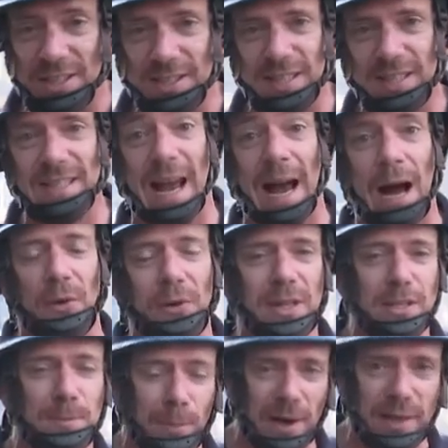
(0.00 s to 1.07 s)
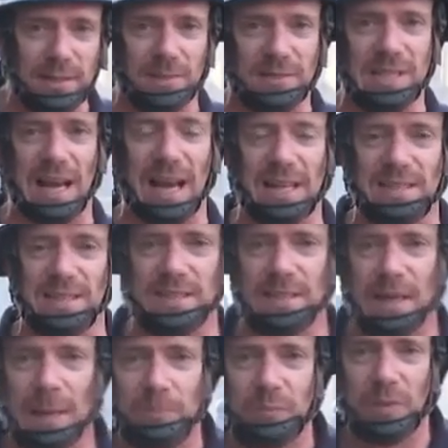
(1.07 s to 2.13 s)
are down in spite of taxes
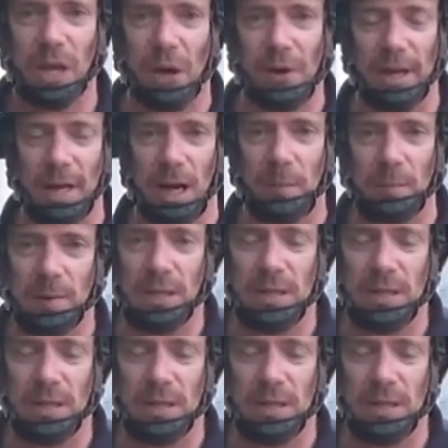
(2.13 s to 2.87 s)
going up.